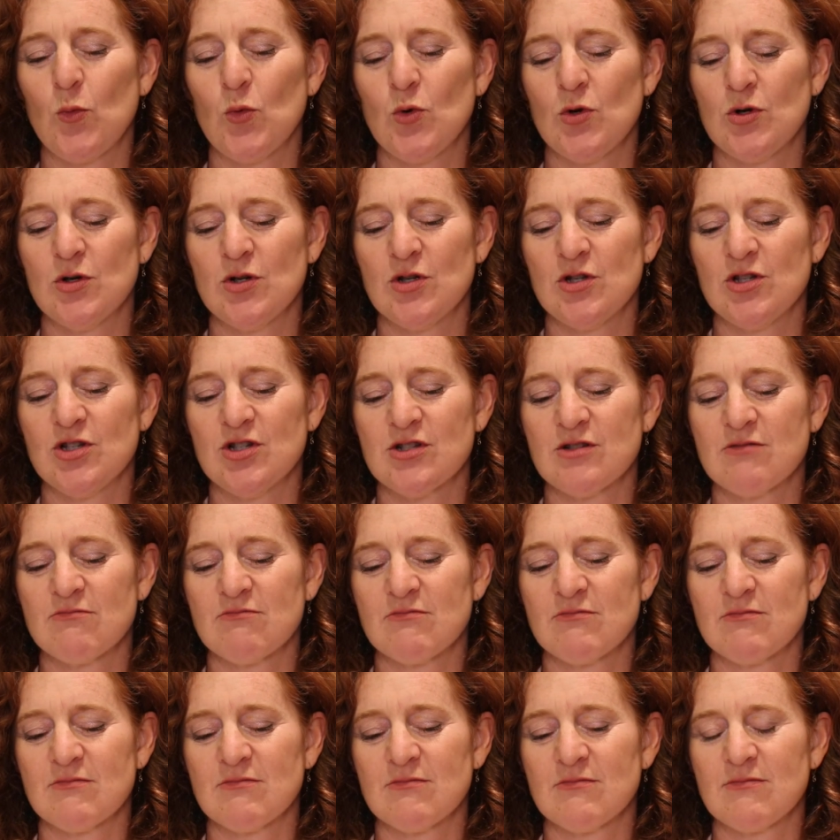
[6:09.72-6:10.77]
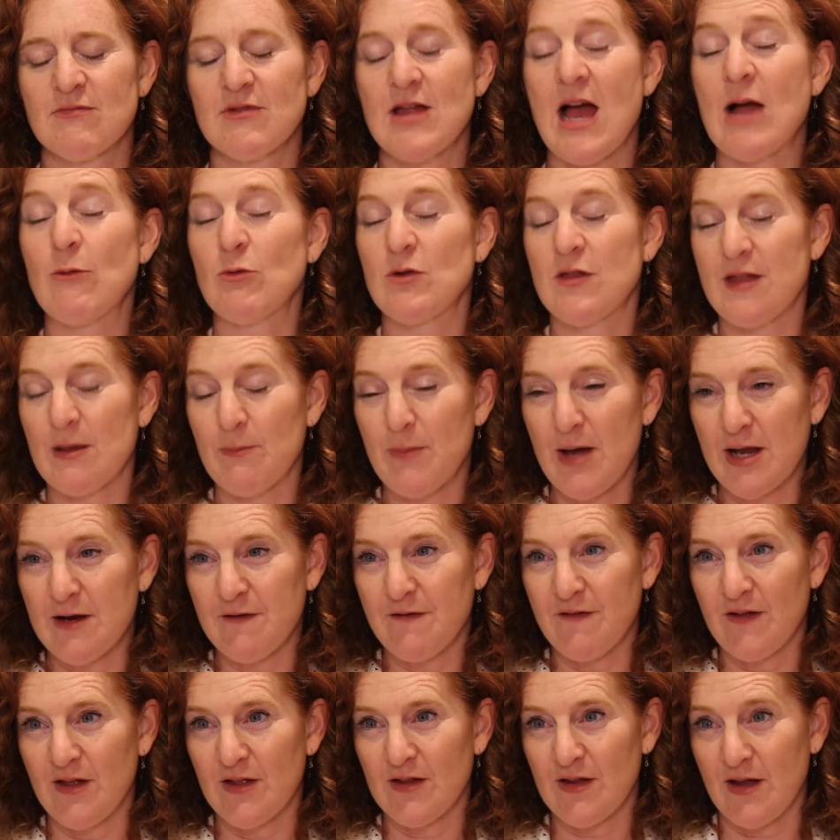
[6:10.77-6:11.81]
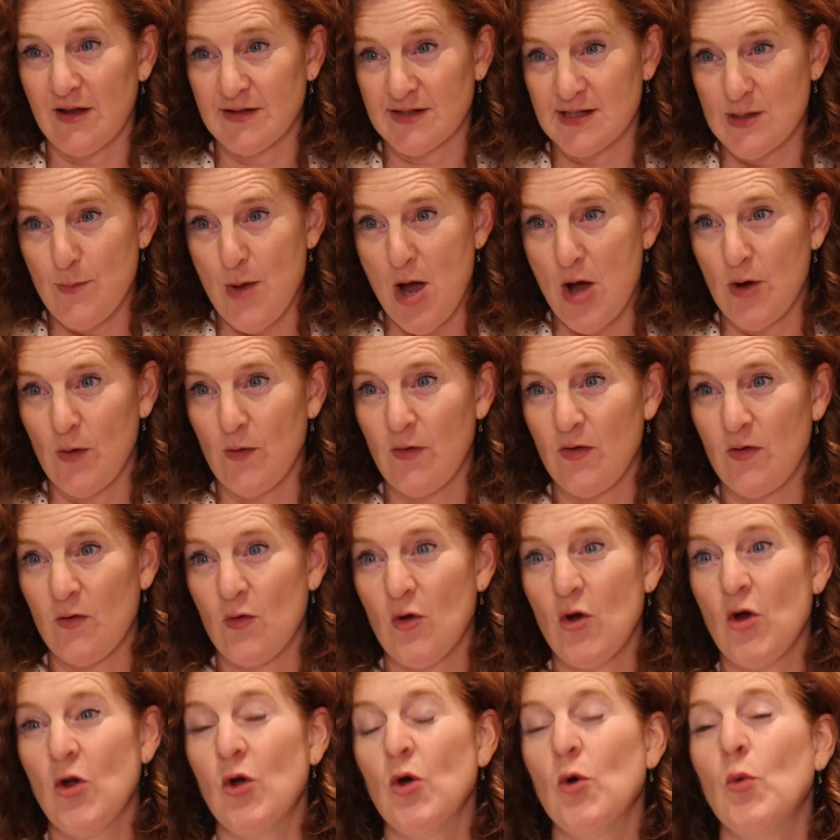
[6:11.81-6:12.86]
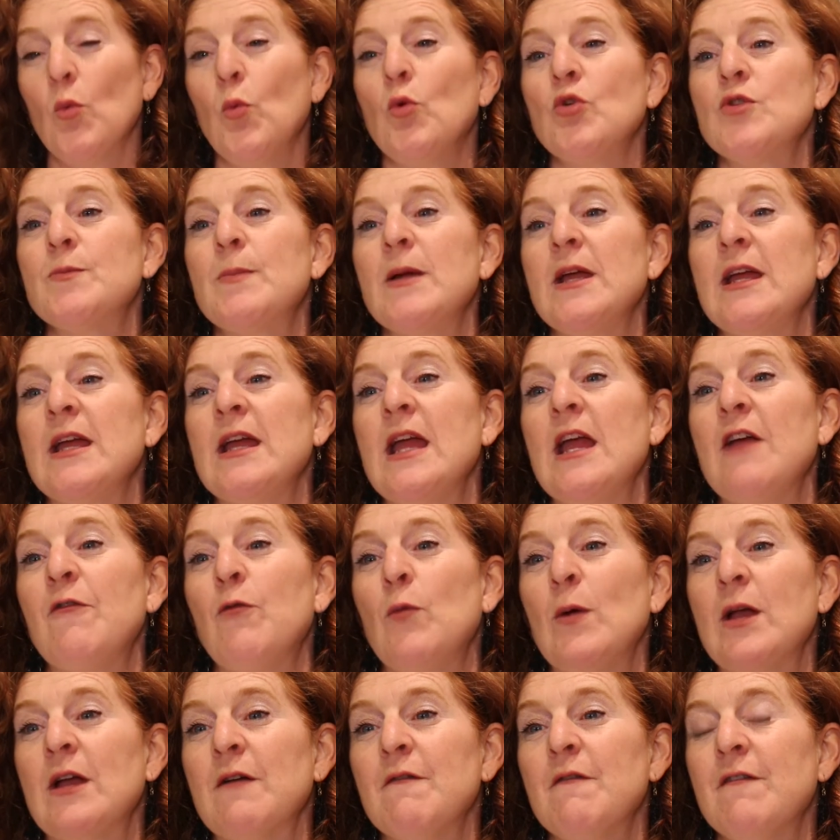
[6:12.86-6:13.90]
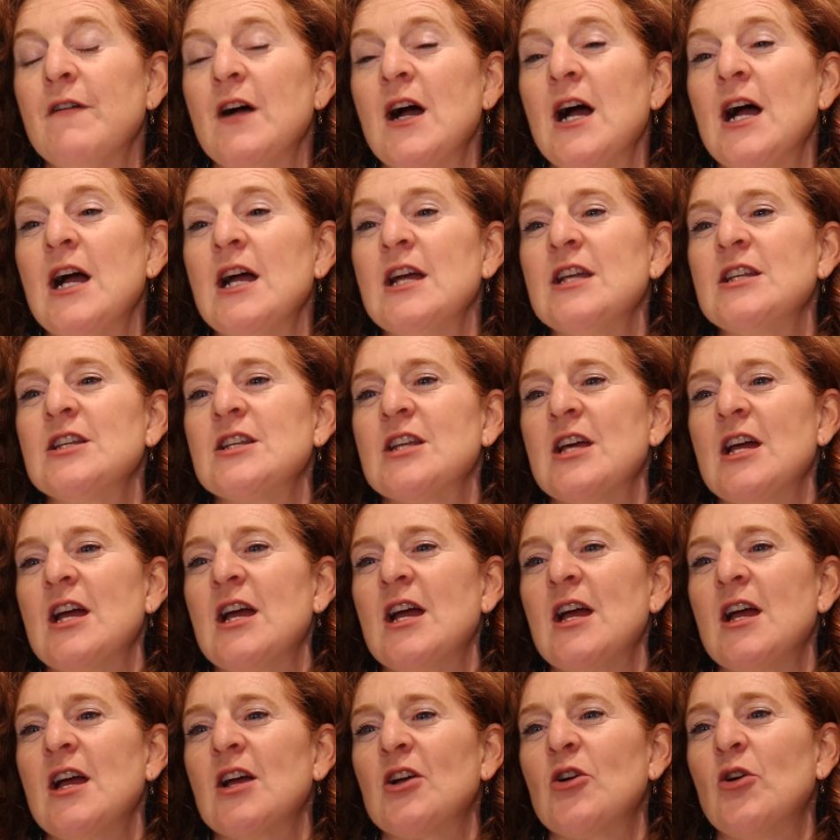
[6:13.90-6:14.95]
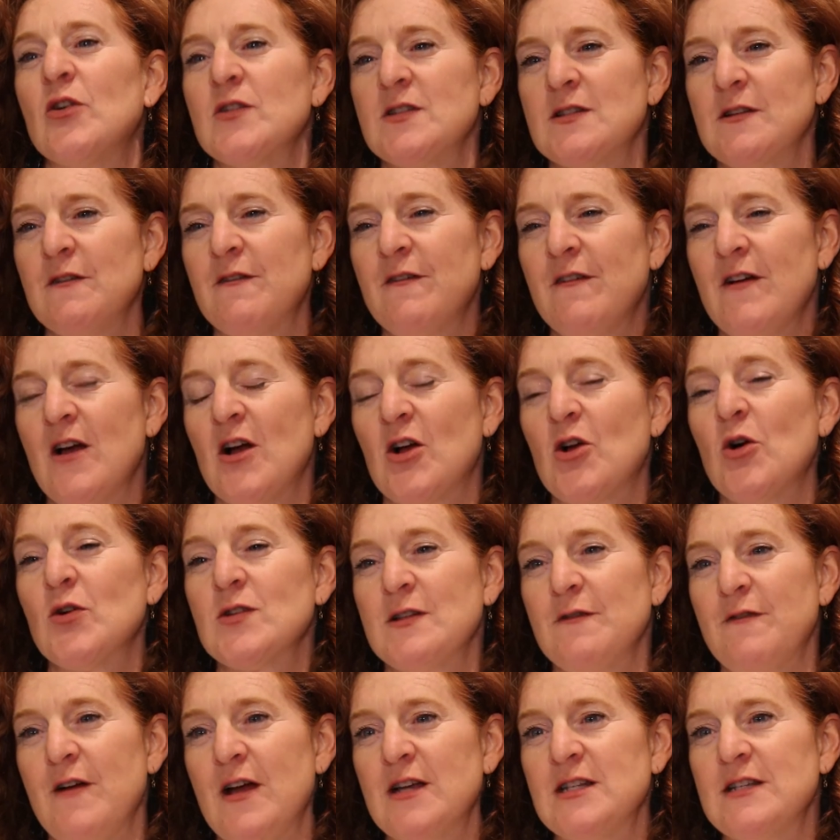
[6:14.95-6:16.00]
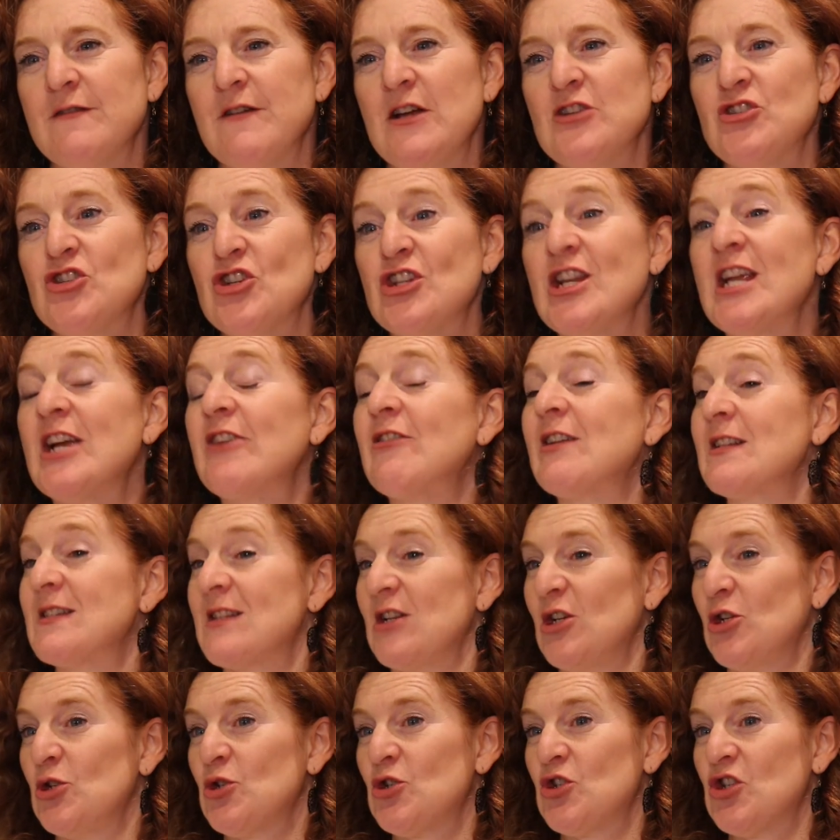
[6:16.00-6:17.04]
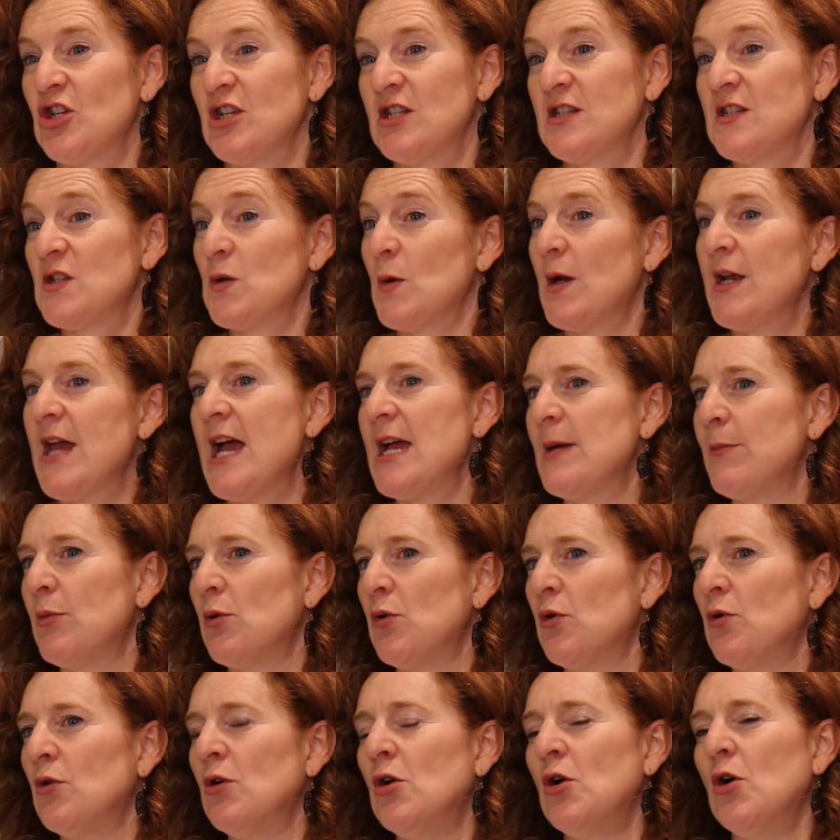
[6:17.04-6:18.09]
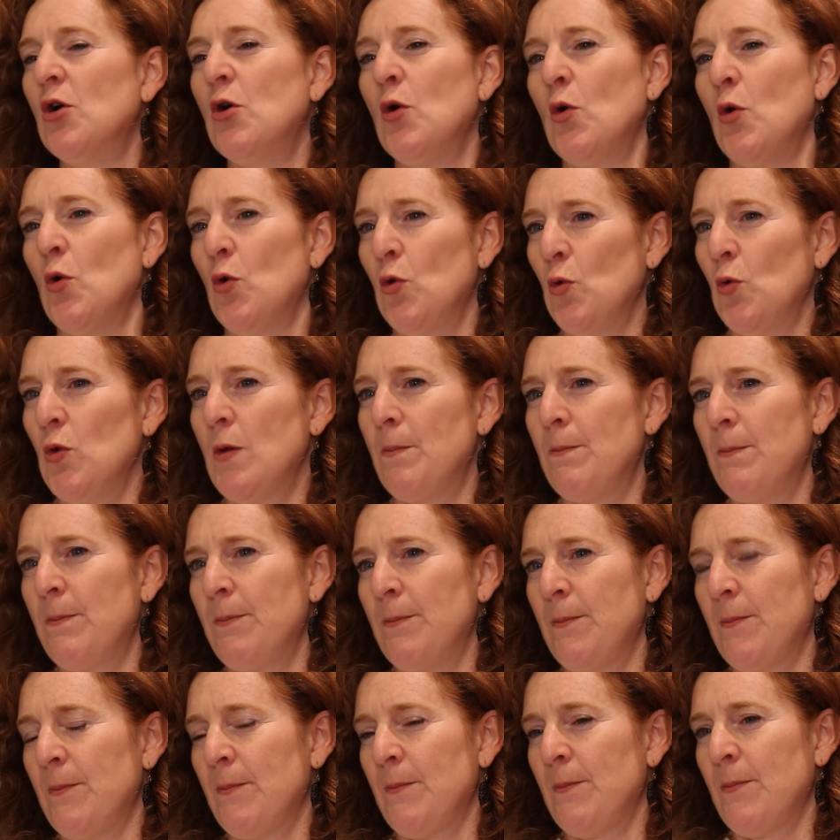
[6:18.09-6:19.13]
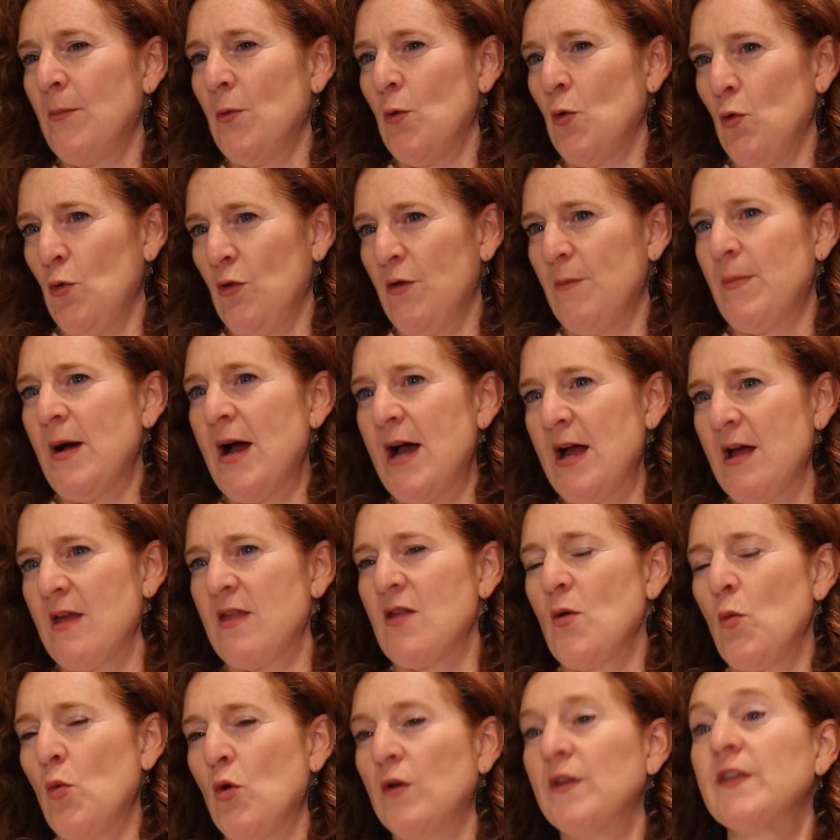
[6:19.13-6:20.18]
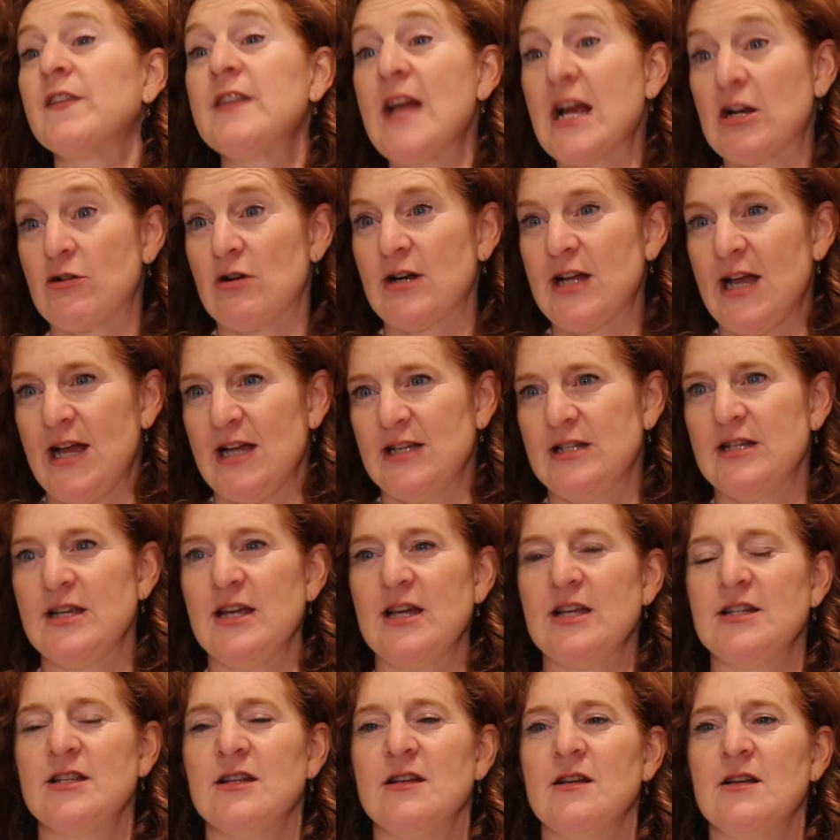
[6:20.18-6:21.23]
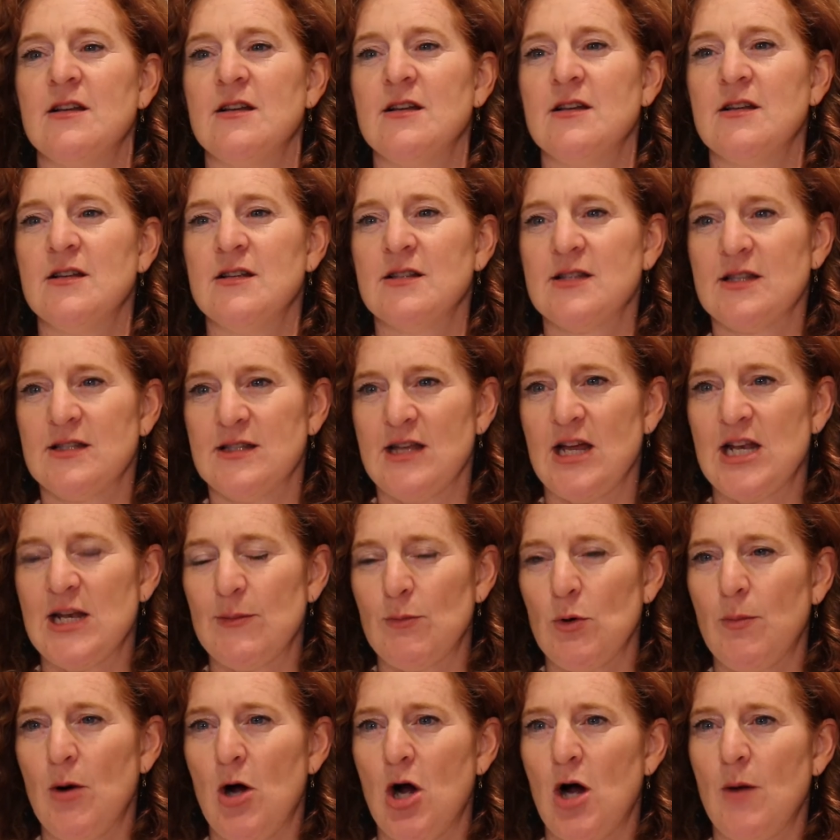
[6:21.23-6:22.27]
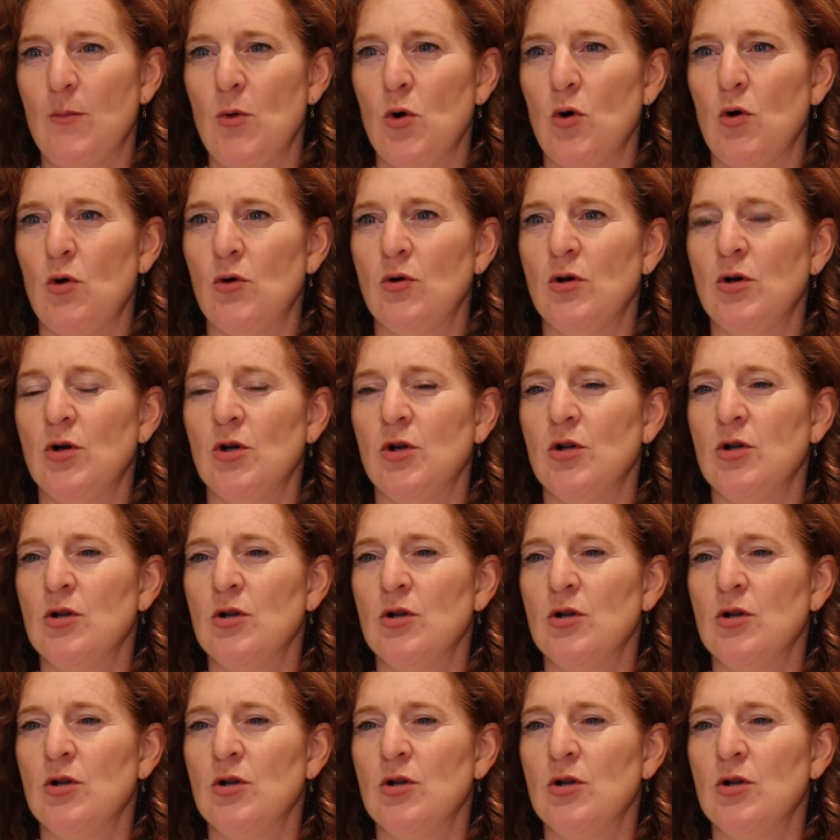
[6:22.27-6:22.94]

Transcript: would I would think benefit us the most would be if we can find a cost, a cost effective engineering solution to enable all the all the buyers that want segregated sustainable palm oil